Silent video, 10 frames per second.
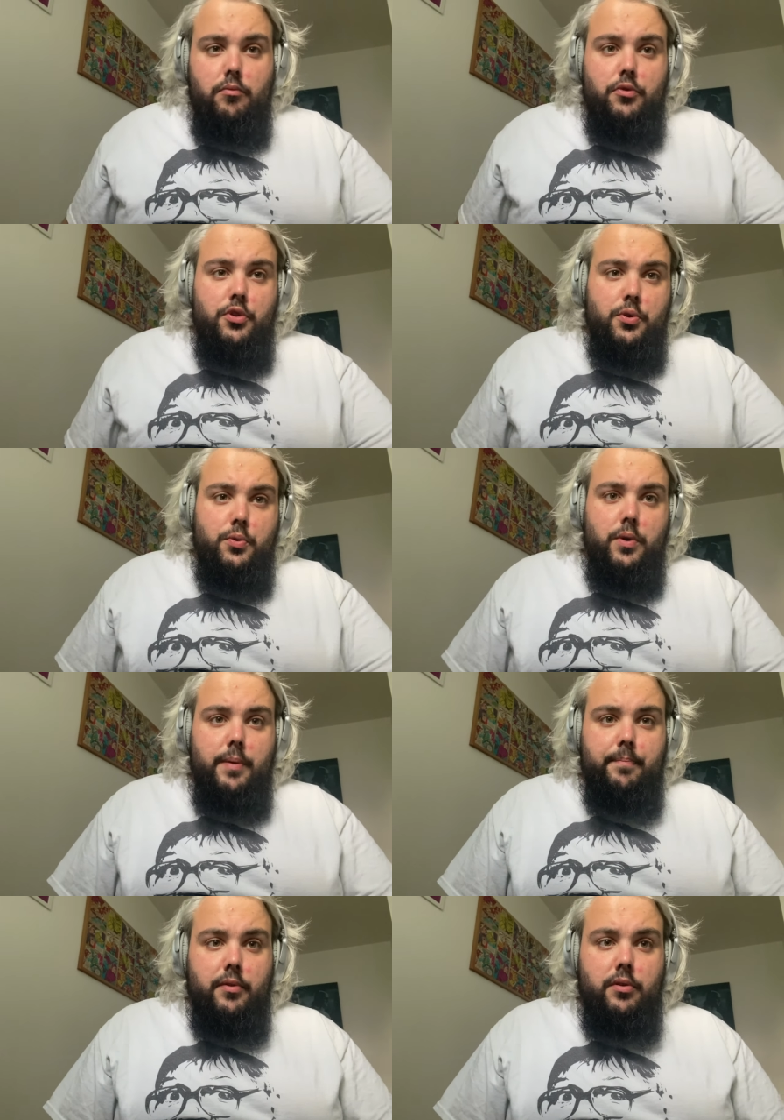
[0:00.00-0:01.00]
to
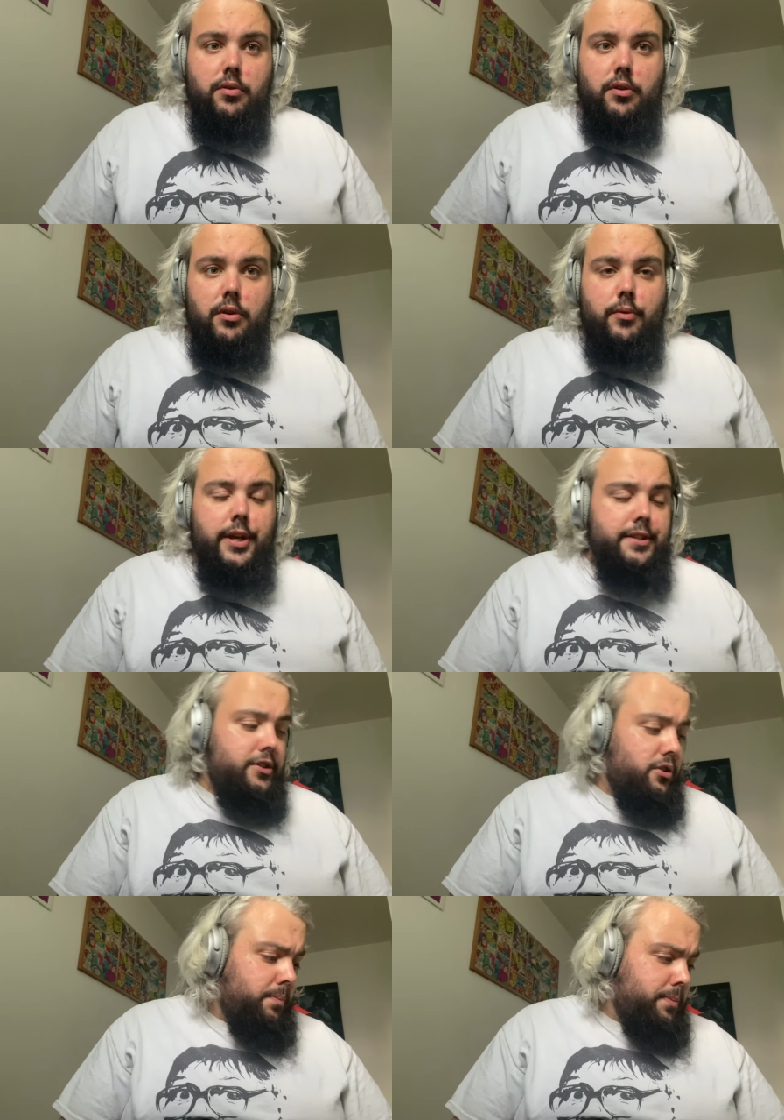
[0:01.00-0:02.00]
um, rate it
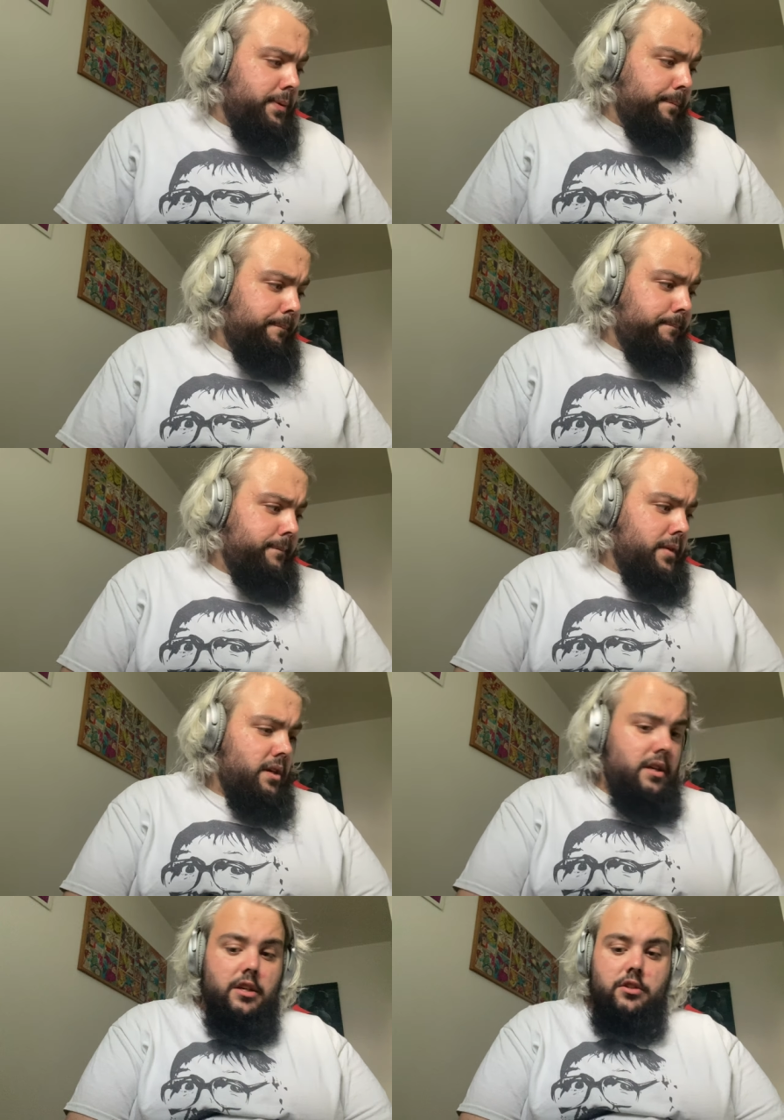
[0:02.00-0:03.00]
up.
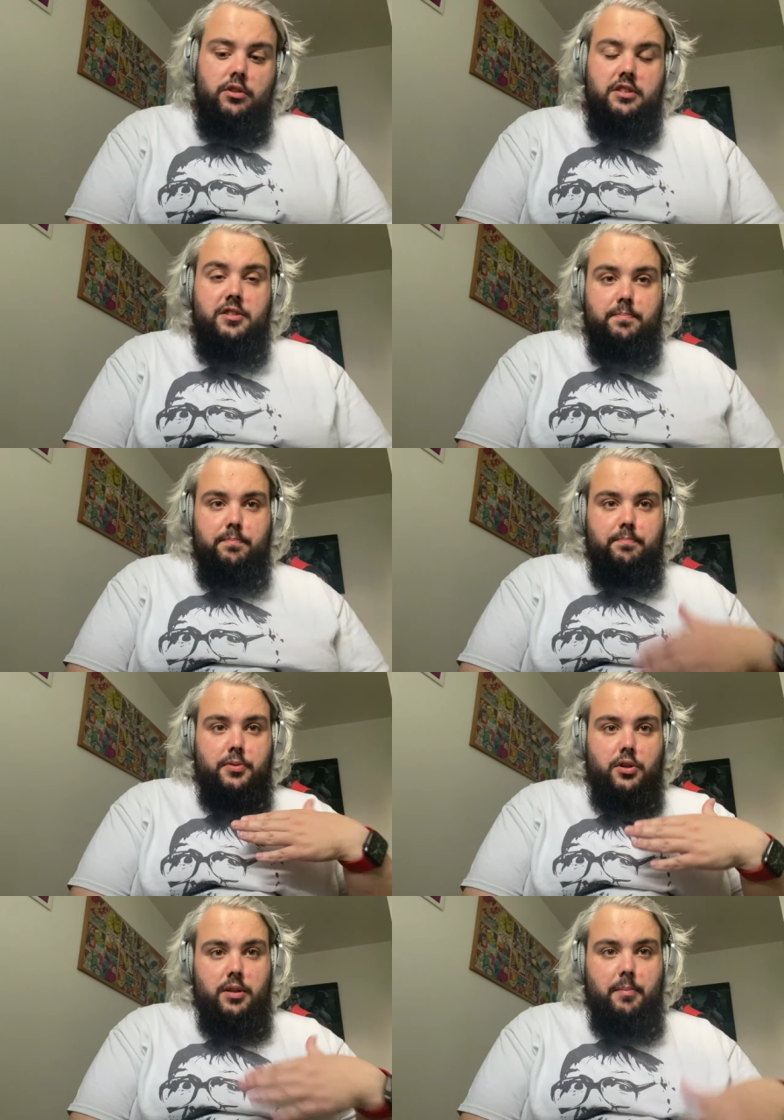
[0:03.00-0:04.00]
So this is
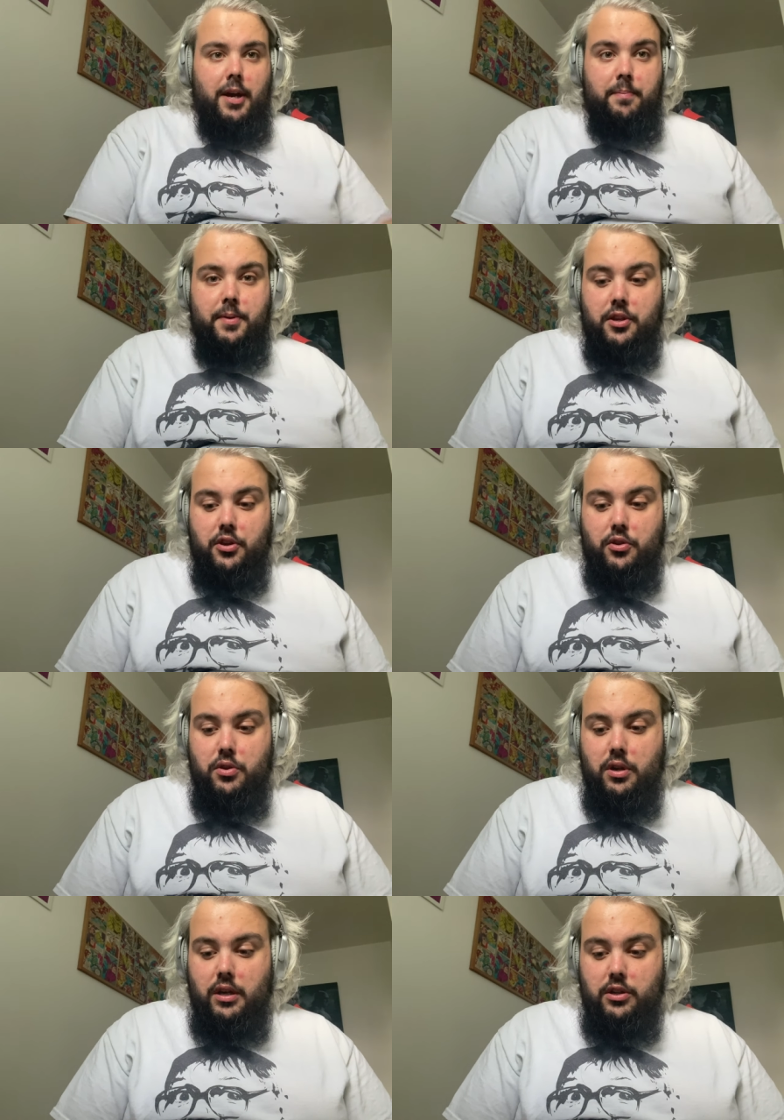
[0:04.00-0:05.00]
purely my
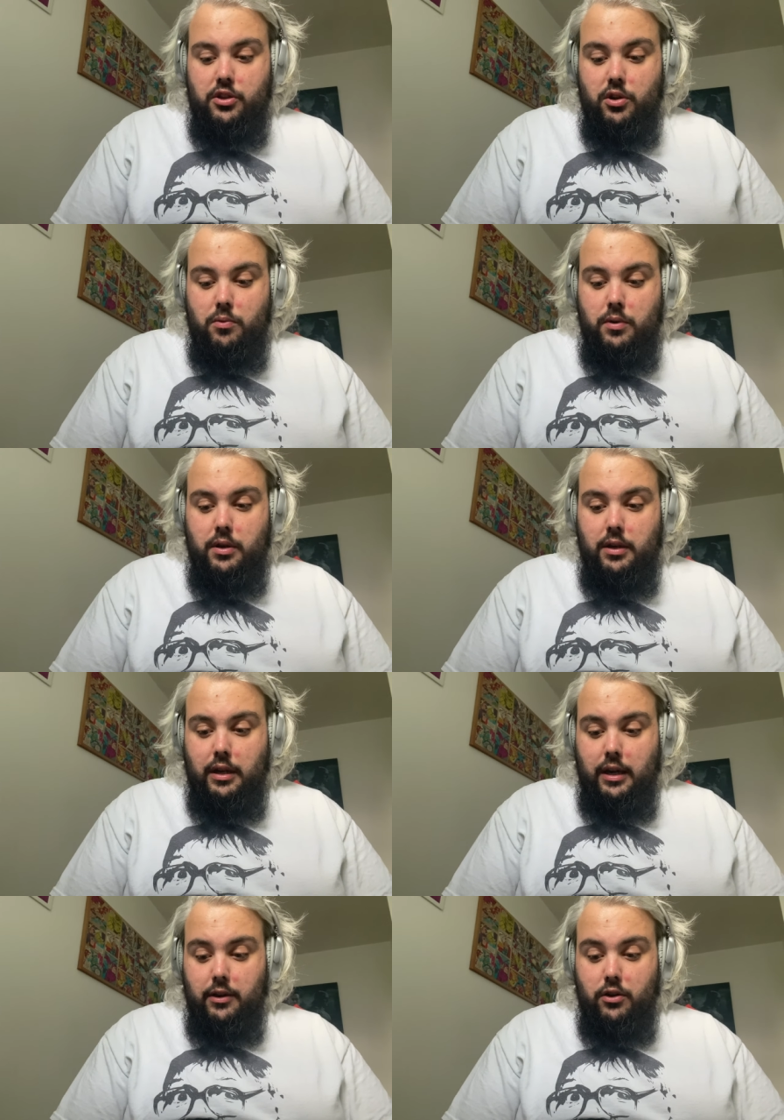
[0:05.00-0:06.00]
opinion, you know.
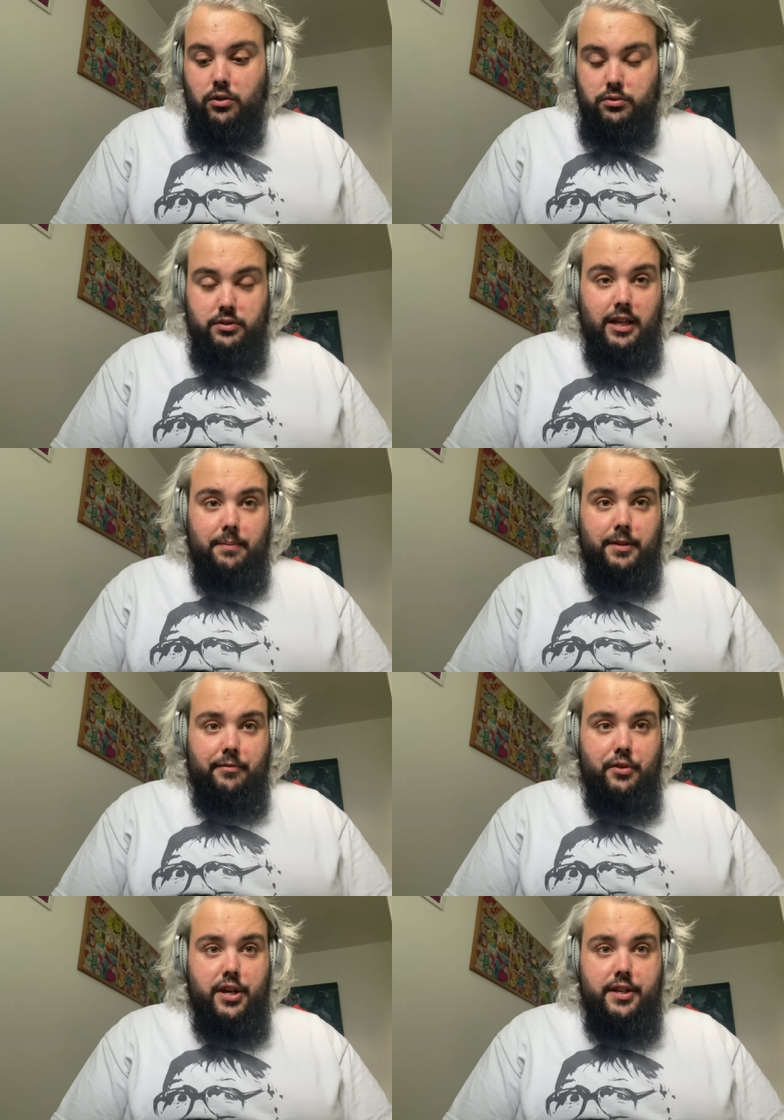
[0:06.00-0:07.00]
Uh, on Untappd,
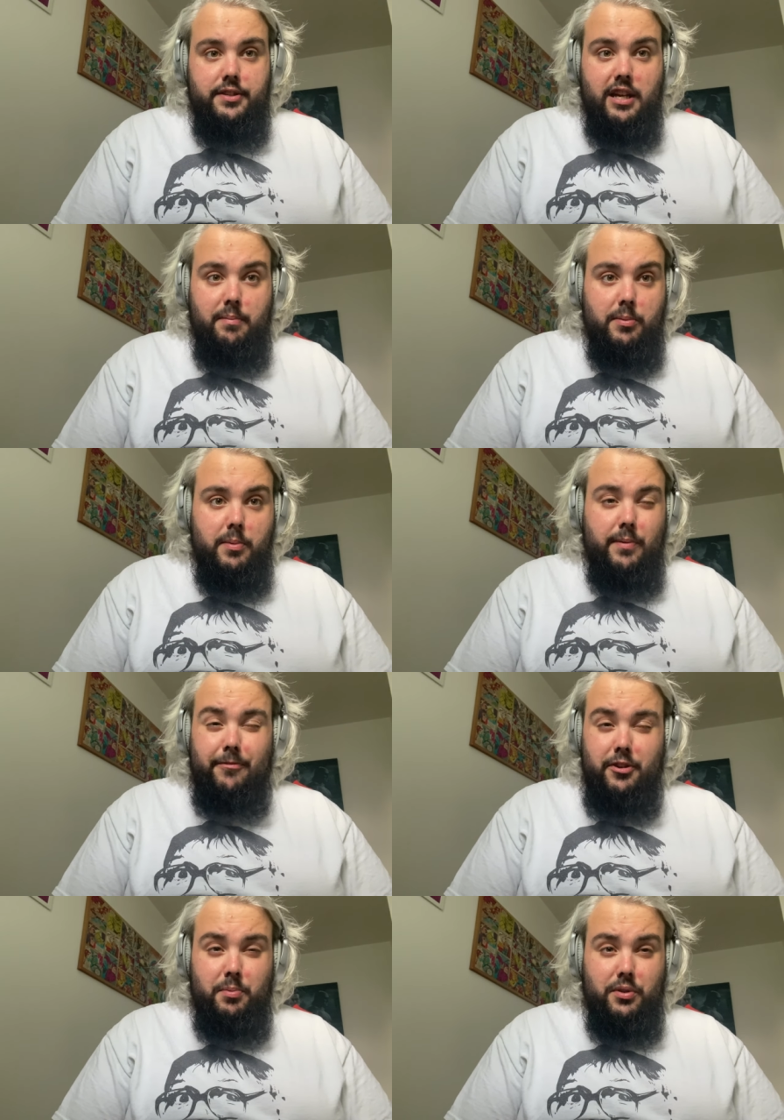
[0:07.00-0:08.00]
I've rated Simon Mom
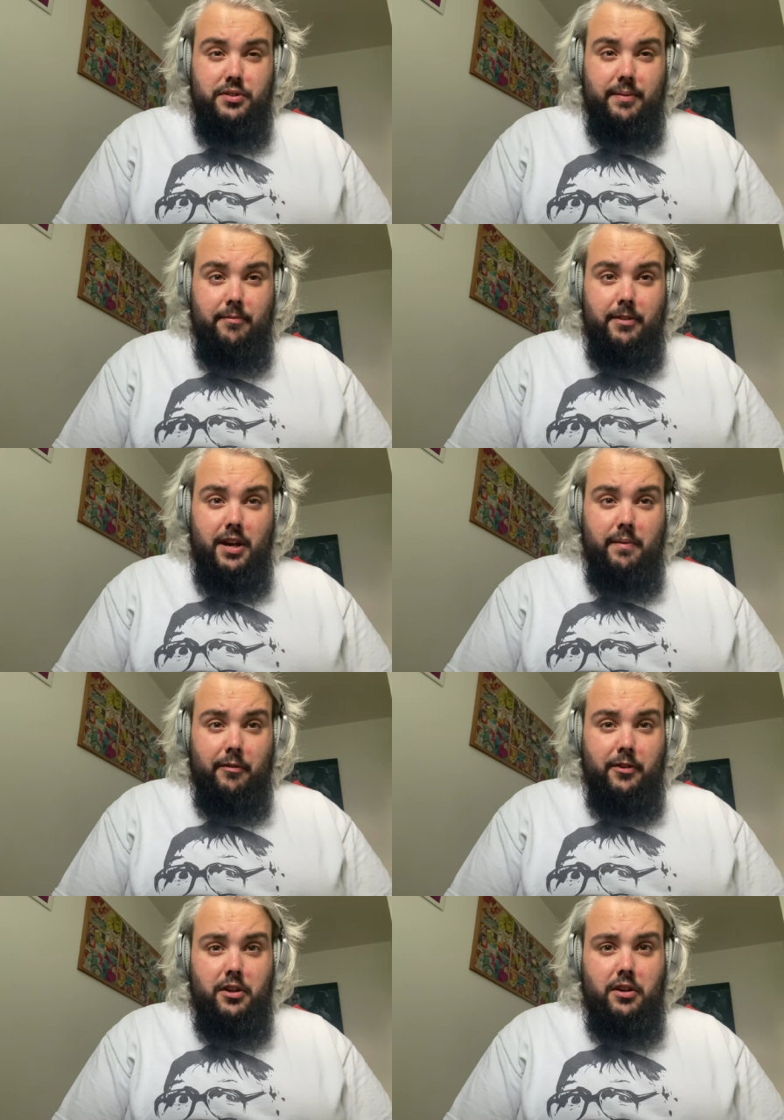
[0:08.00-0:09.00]
3.75, I
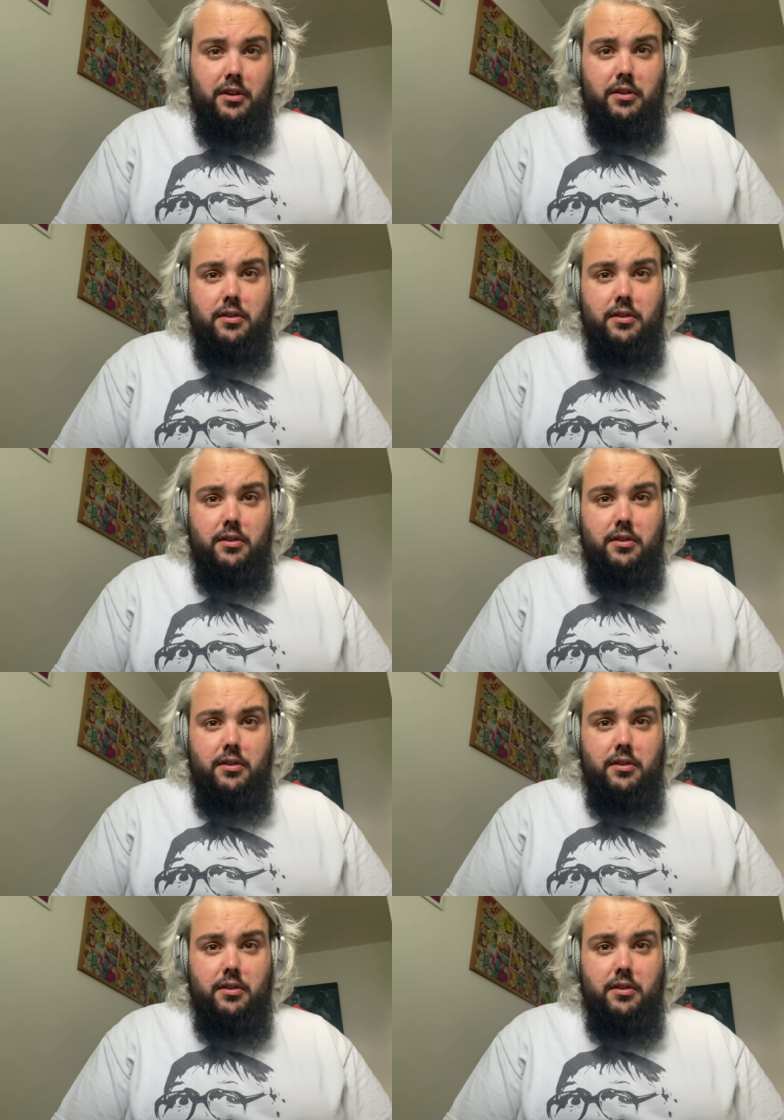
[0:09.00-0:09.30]
think.